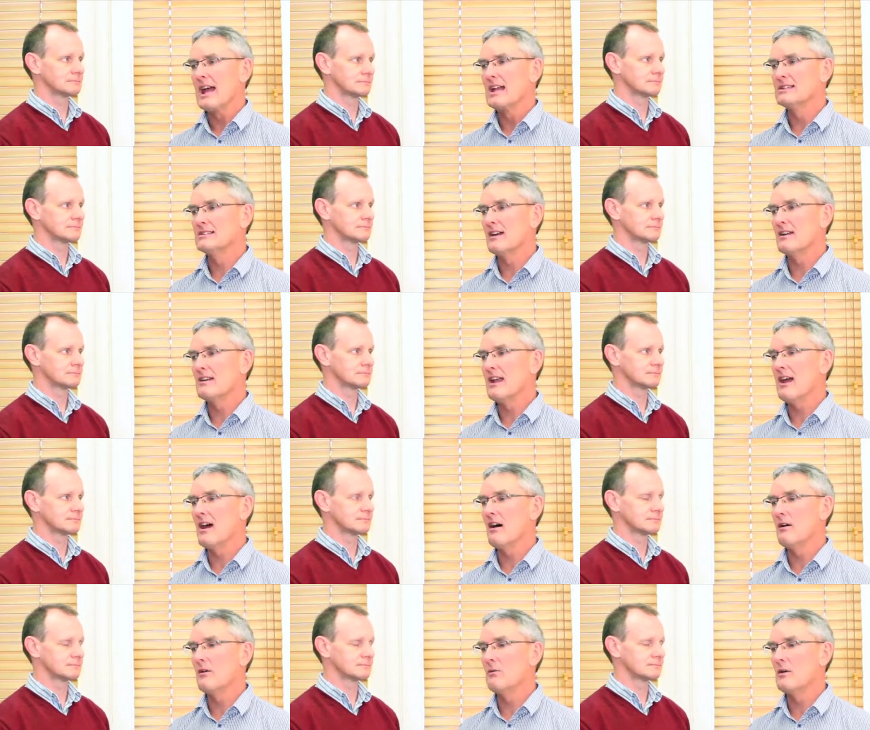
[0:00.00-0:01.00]
Speaker 1: and so
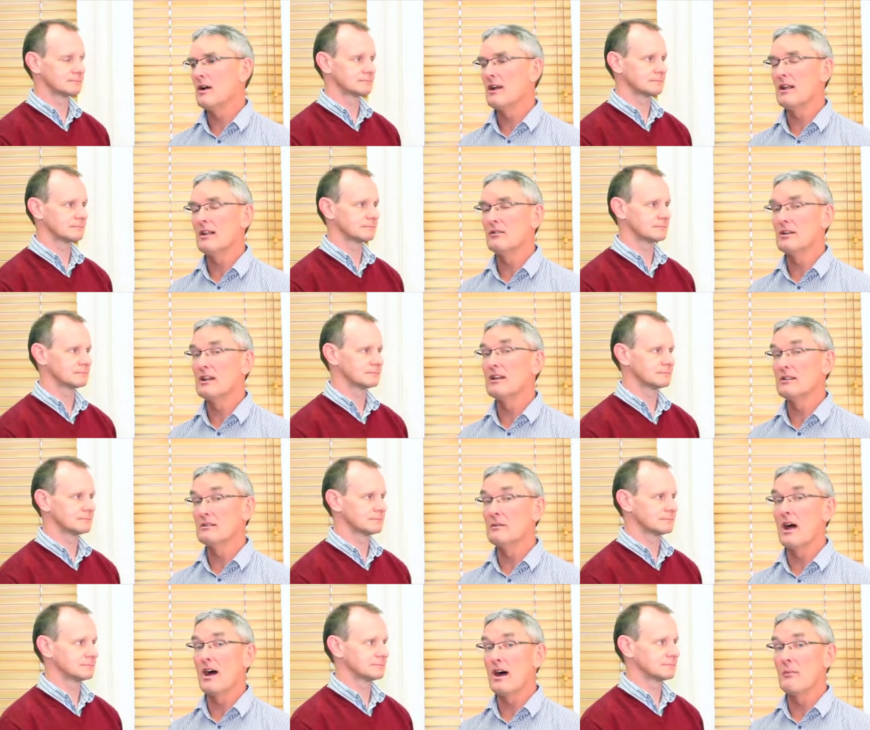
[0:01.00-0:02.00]
now we're looking
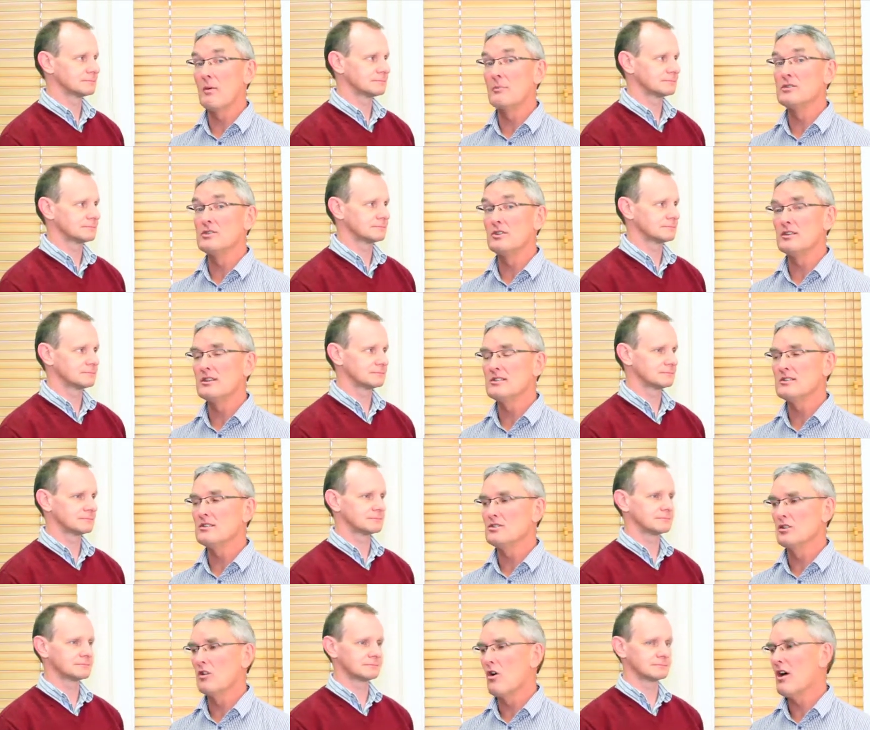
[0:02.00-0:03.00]
at um, opportunities
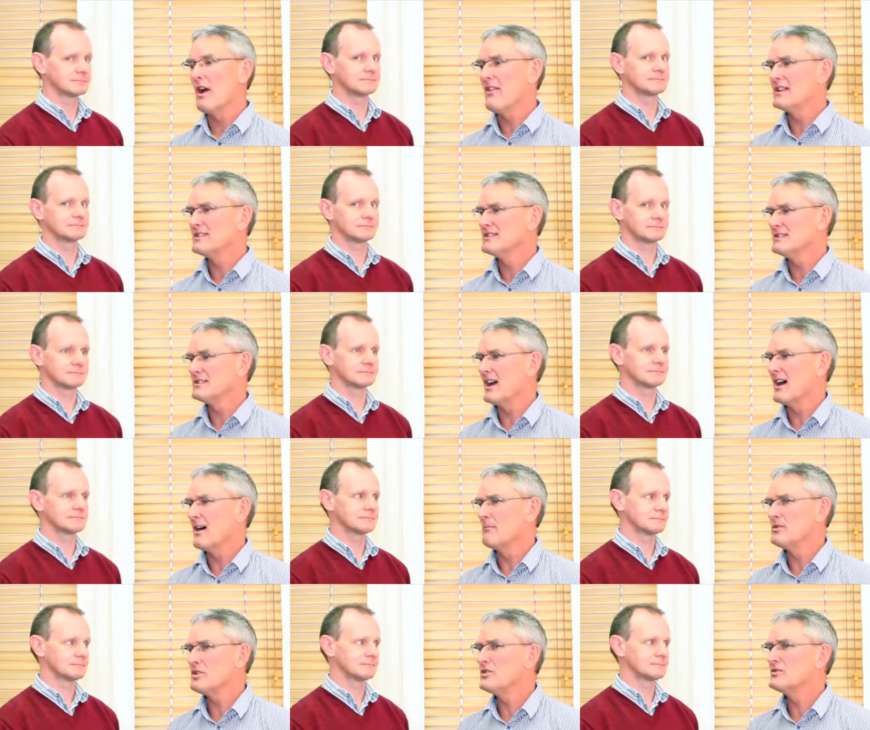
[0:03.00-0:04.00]
in July, and that's um,
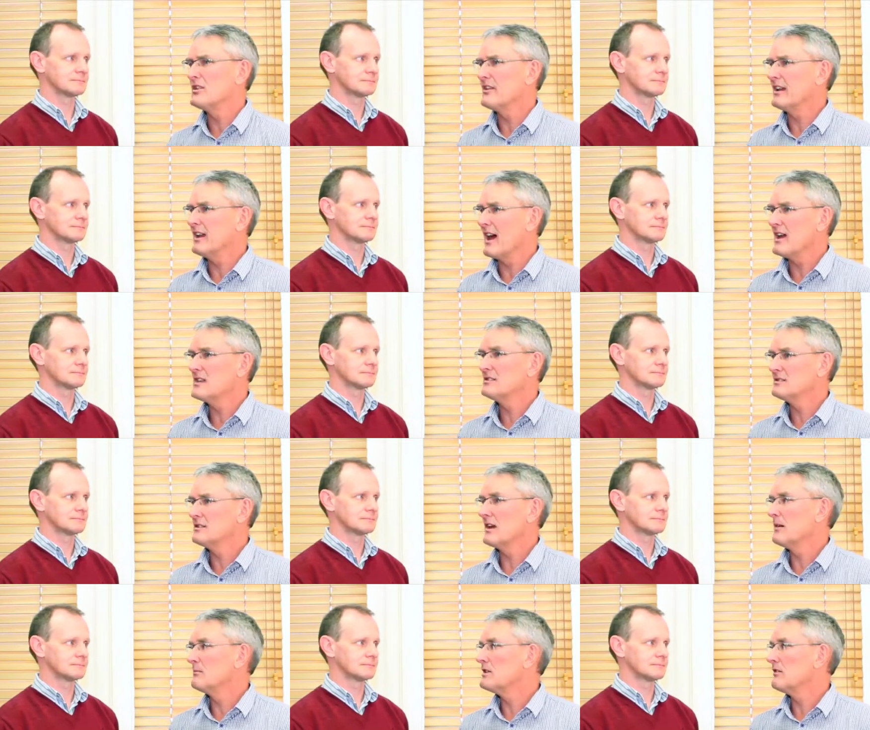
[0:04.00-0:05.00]
usually the case
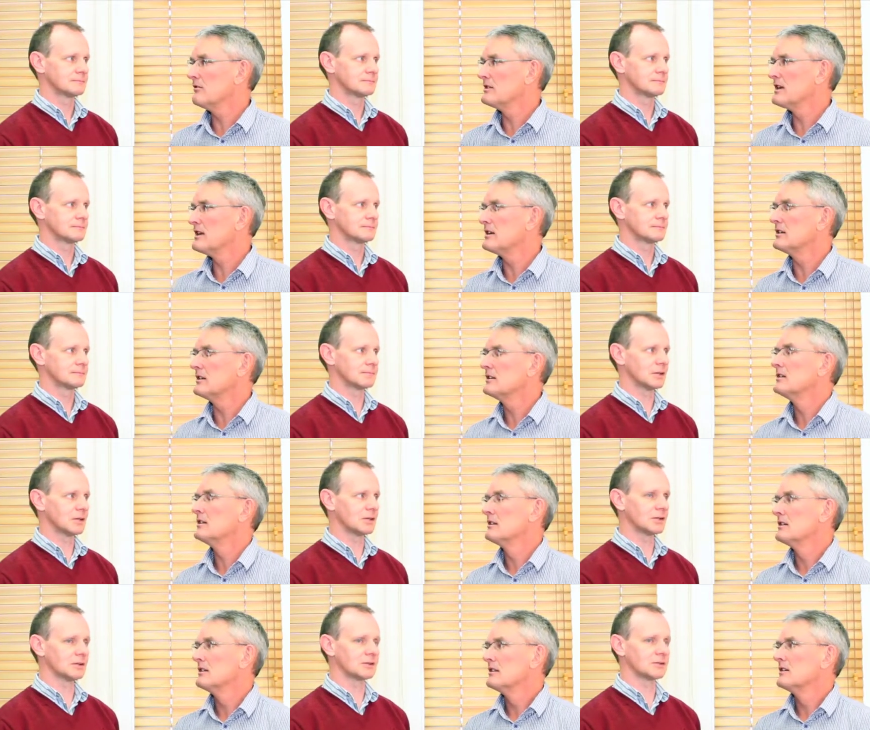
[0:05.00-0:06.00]
um, year on year.
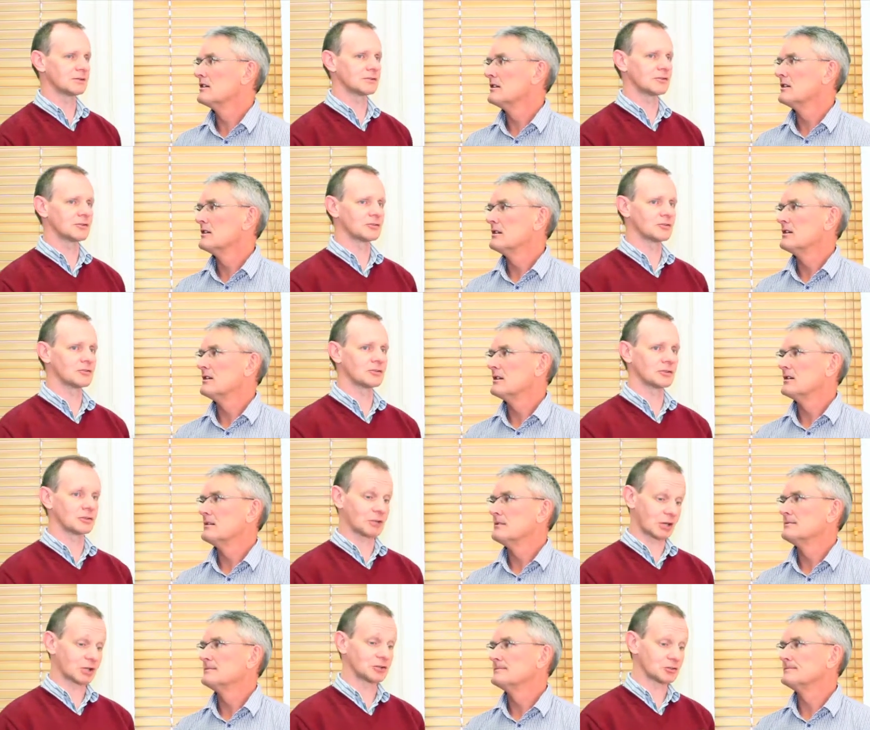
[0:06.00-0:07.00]
Speaker 2: Yeah, so
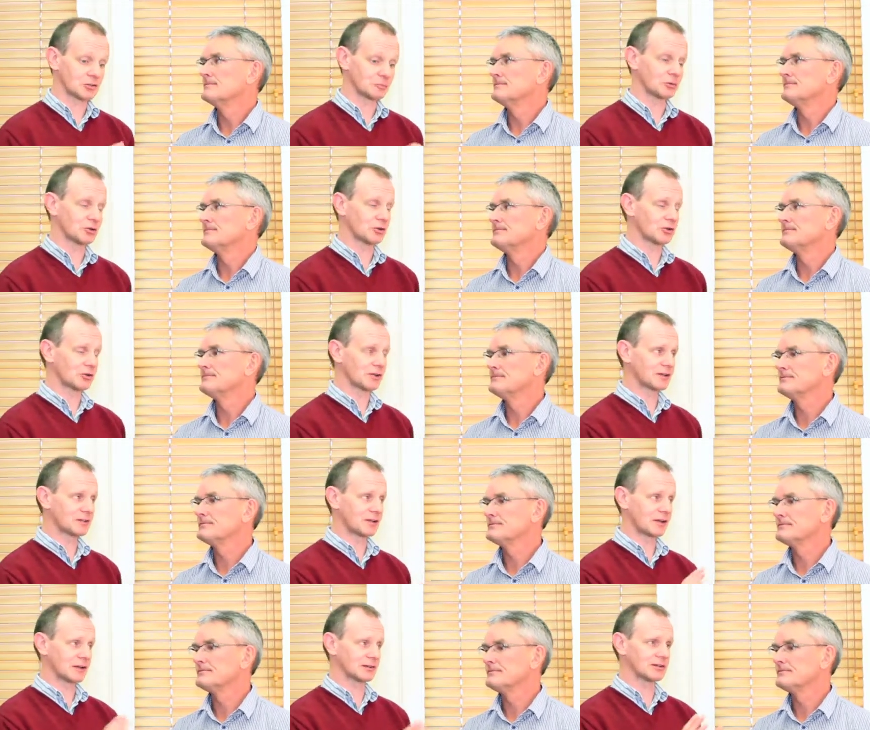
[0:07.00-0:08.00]
certainly, and you're spot on that
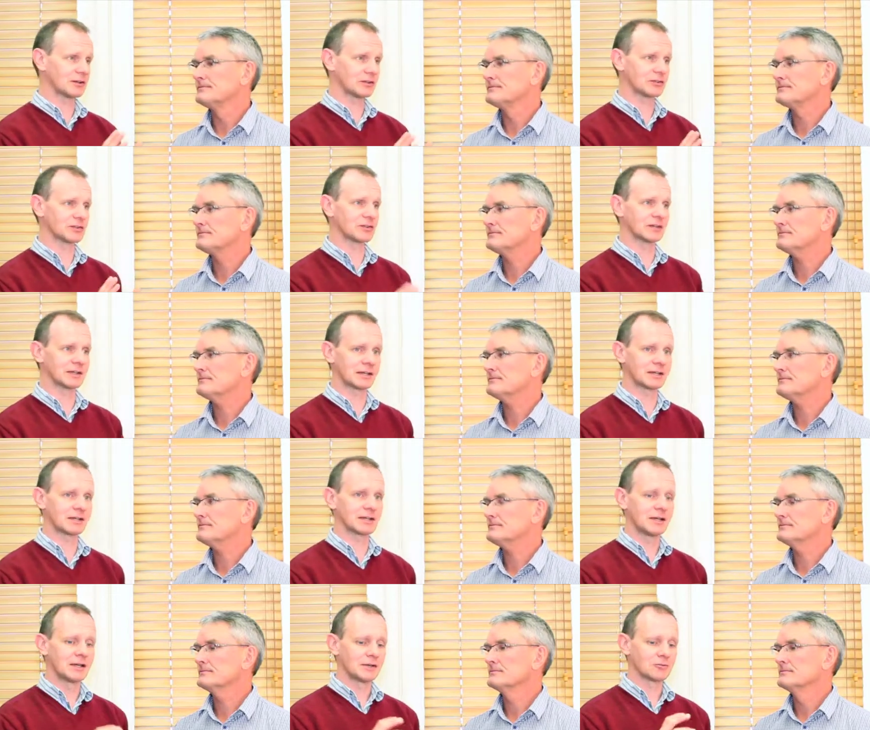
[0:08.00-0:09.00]
tax loss selling
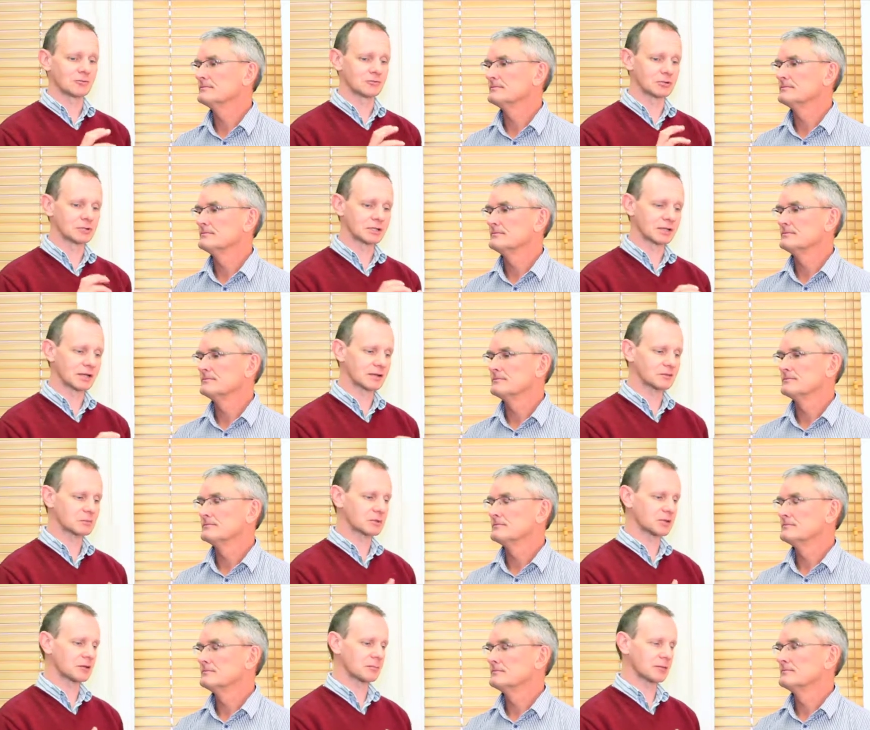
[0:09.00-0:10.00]
really has a
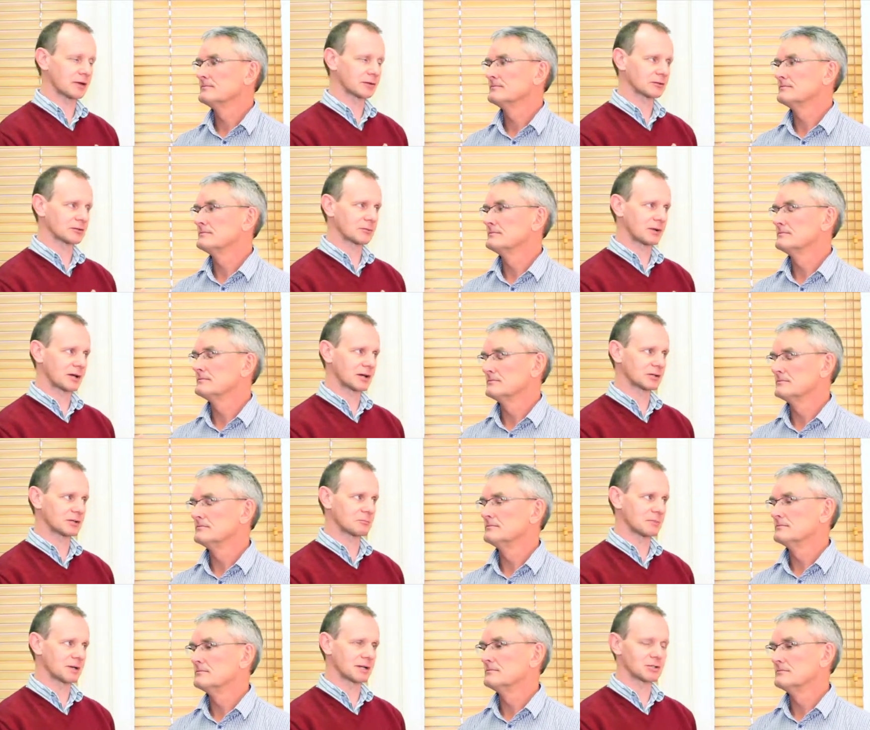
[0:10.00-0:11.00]
big impact on the market
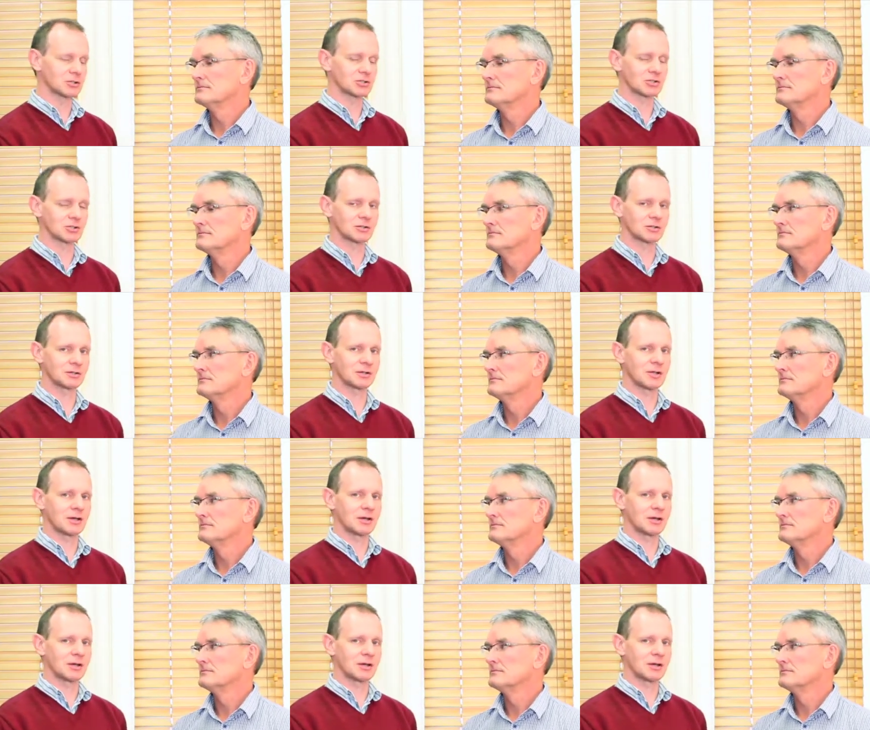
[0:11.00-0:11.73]
in May and June